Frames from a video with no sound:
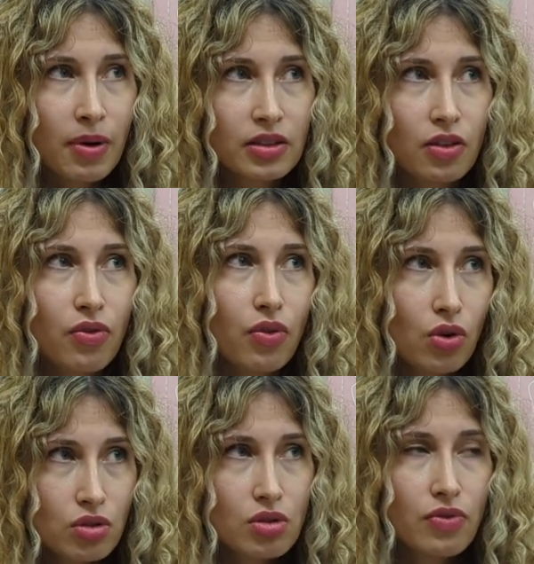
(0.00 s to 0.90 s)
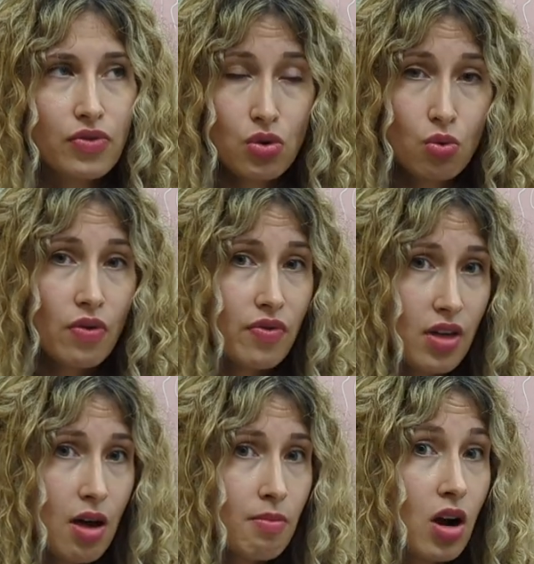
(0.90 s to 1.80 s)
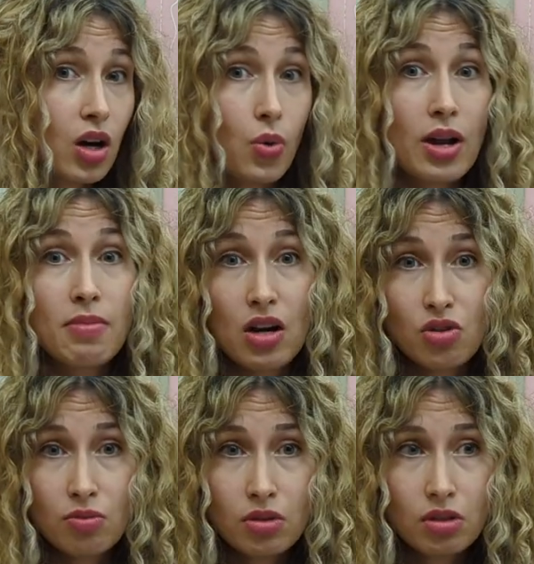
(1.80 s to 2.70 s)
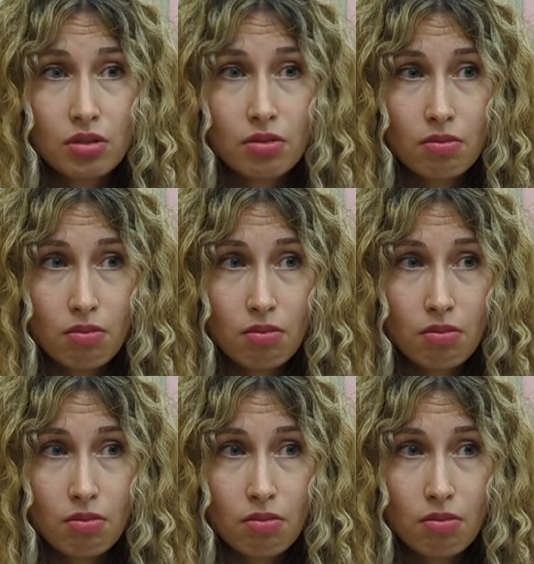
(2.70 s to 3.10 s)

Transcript: but the first few of them are quite manageable,